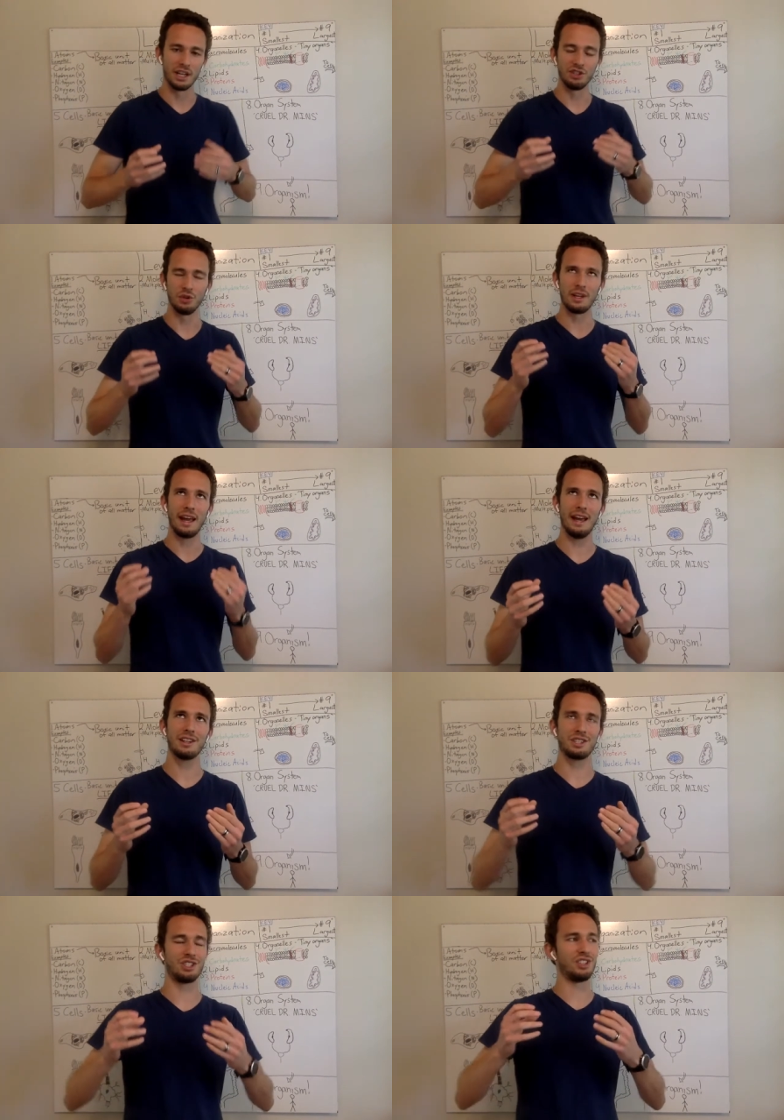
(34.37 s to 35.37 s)
because you
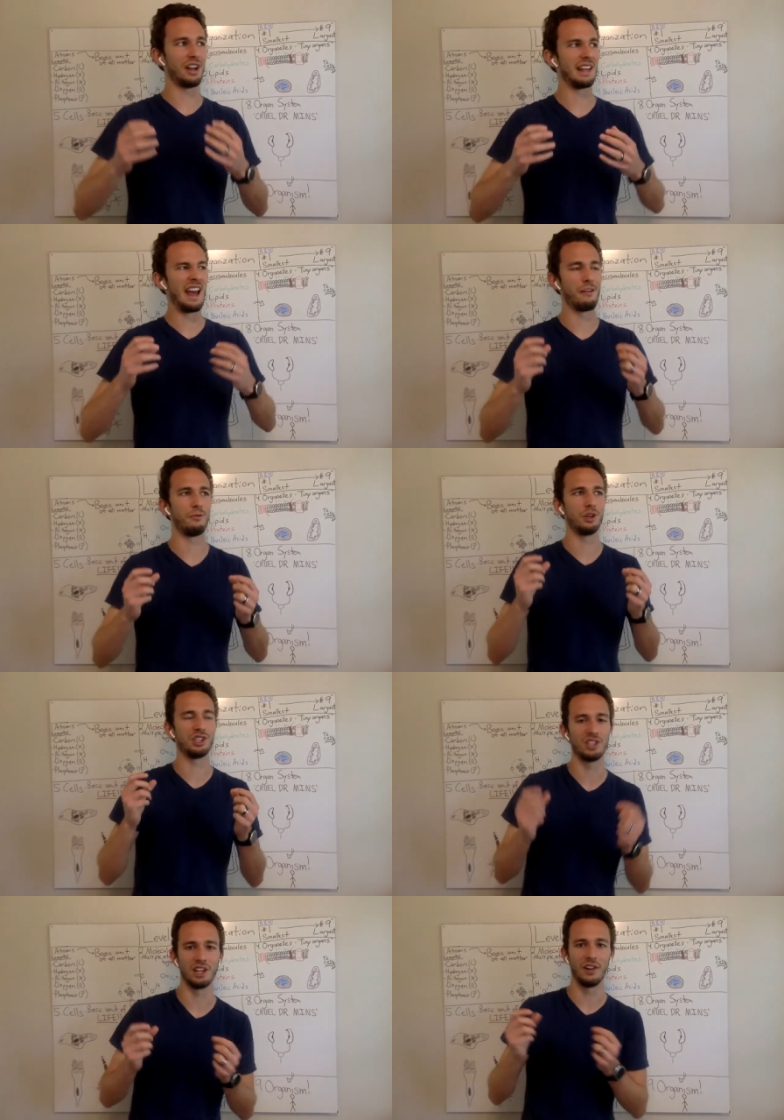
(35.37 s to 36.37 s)
can't study
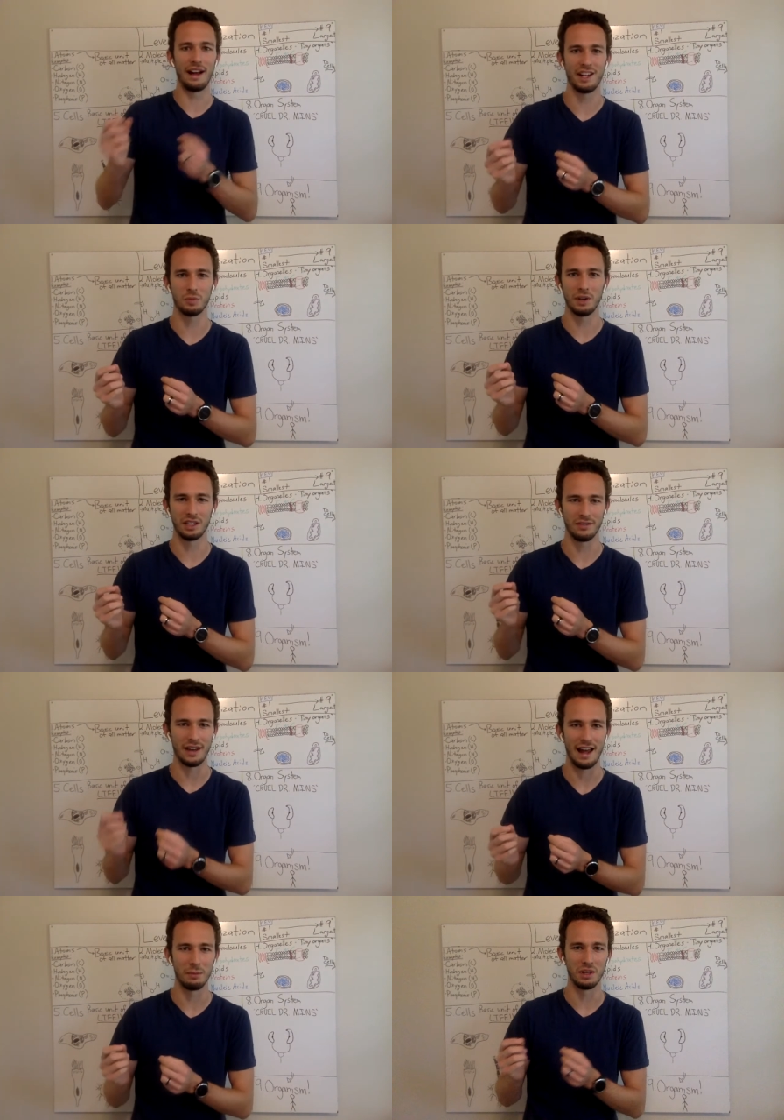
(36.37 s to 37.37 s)
every single aspect
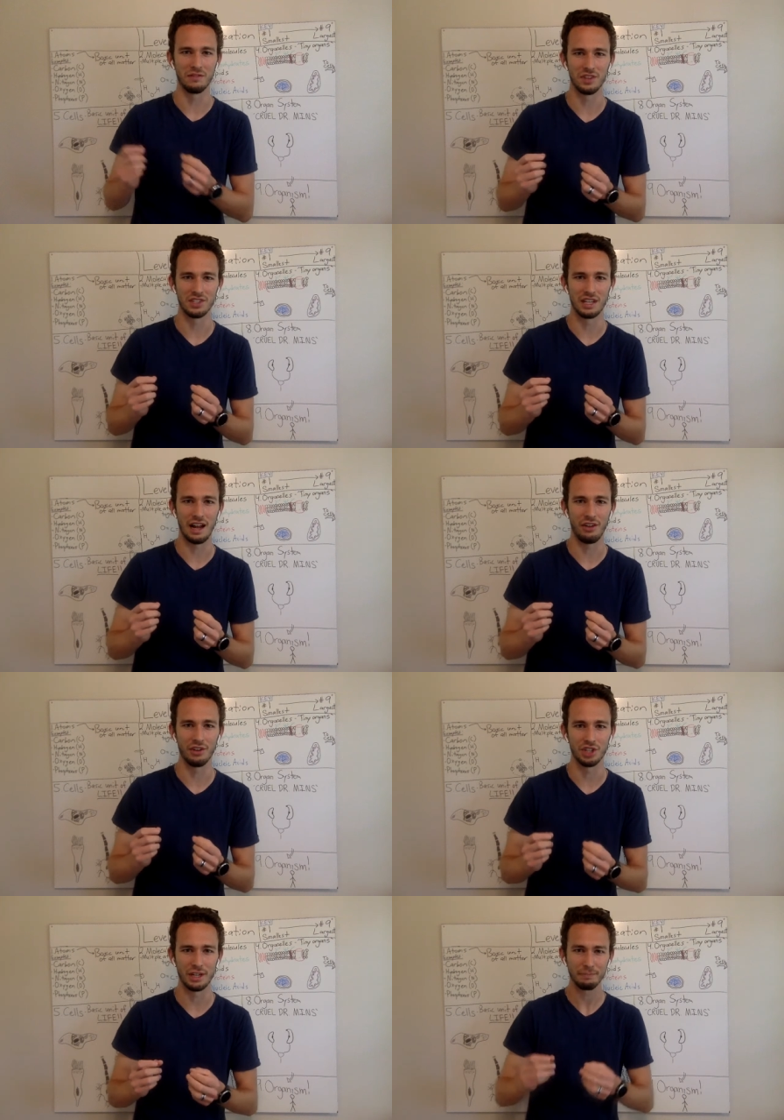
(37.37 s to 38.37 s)
of anatomy and
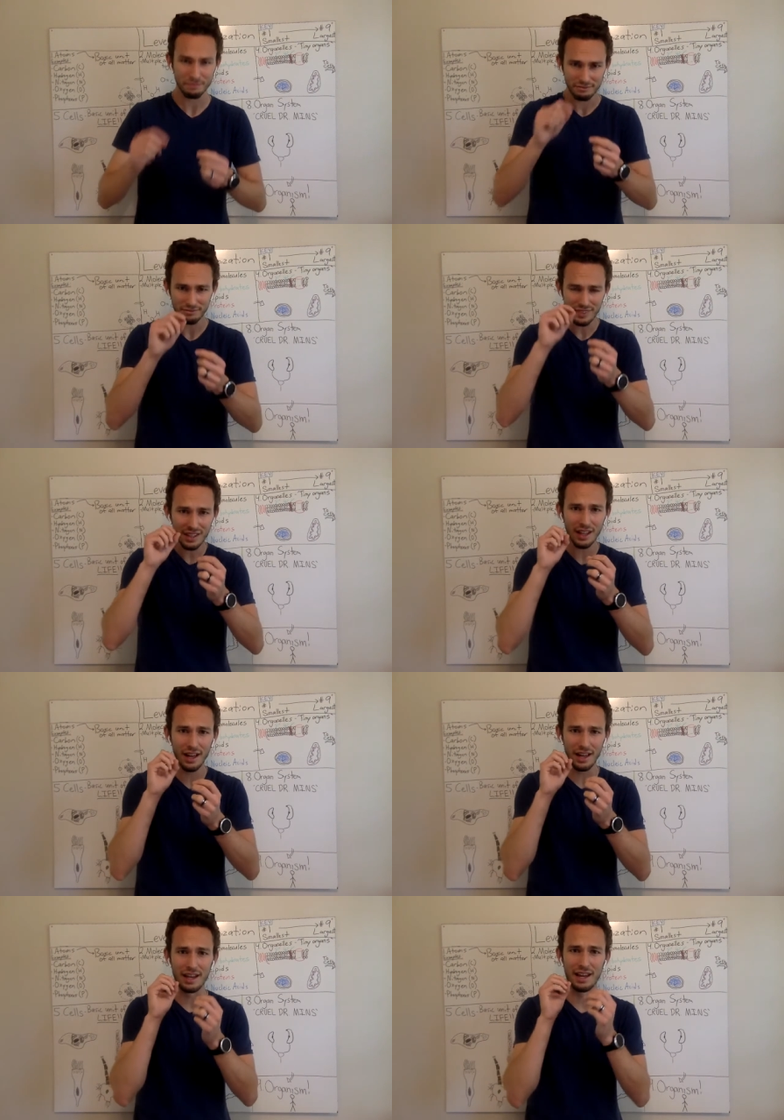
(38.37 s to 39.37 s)
physiology
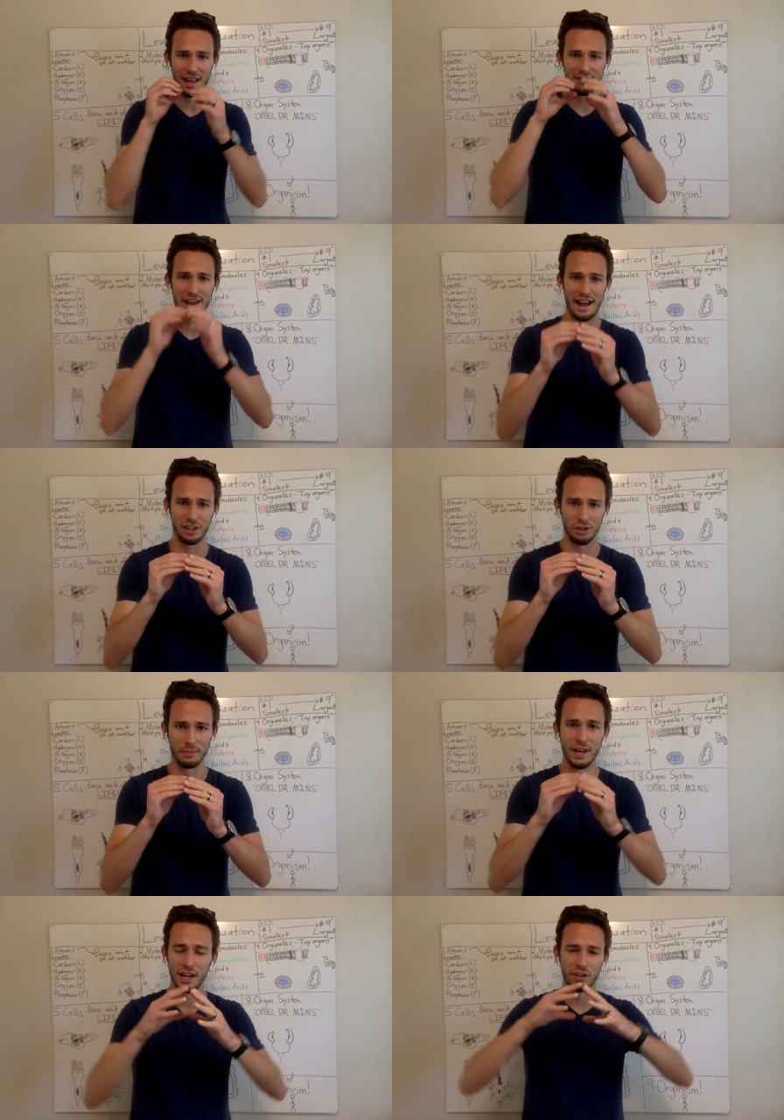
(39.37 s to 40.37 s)
in a
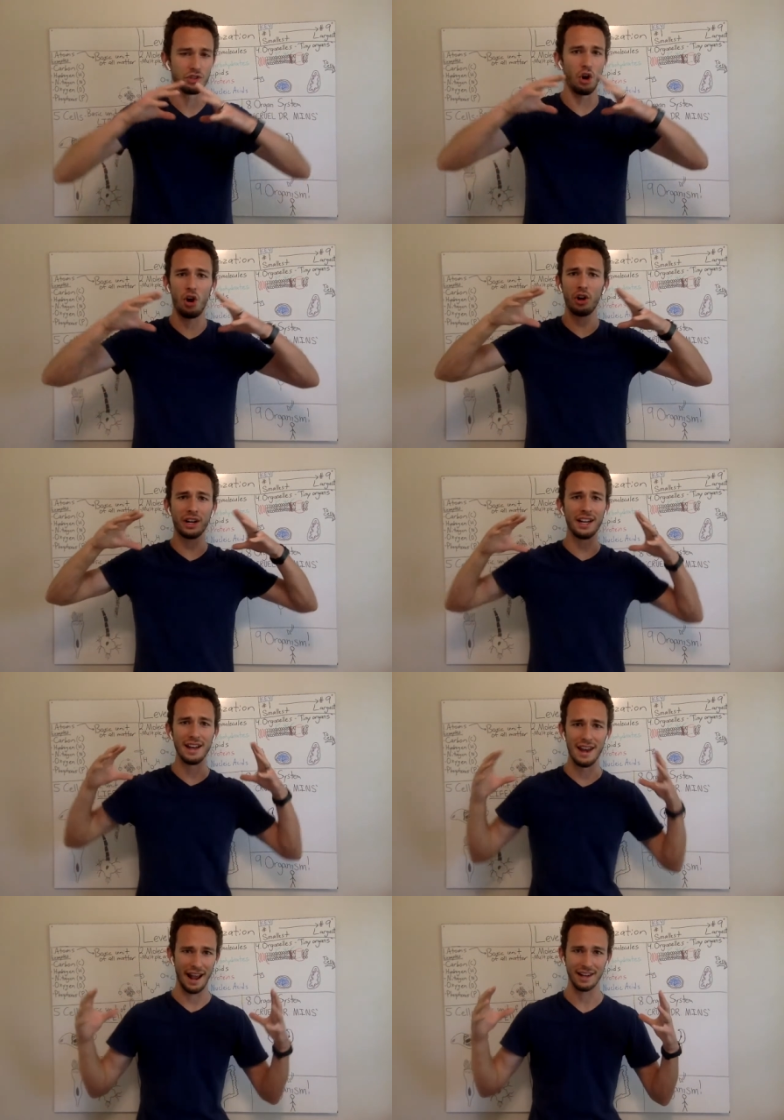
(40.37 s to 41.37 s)
vacuum. It's all
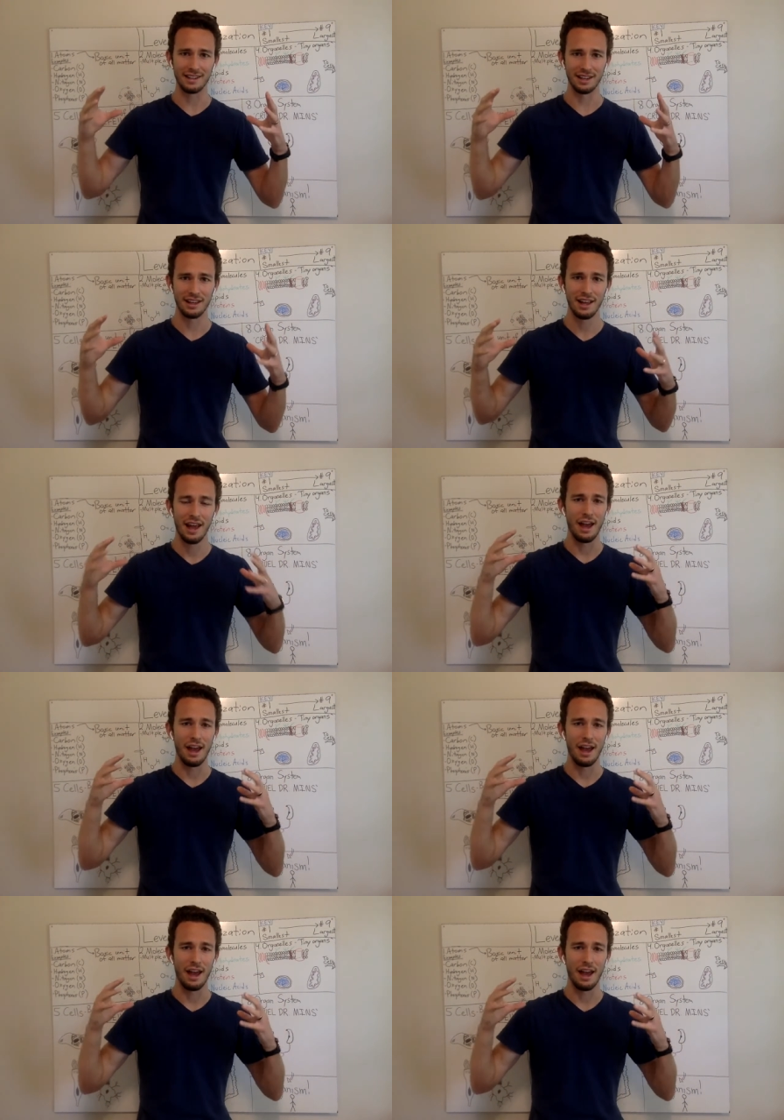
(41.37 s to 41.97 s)
connected.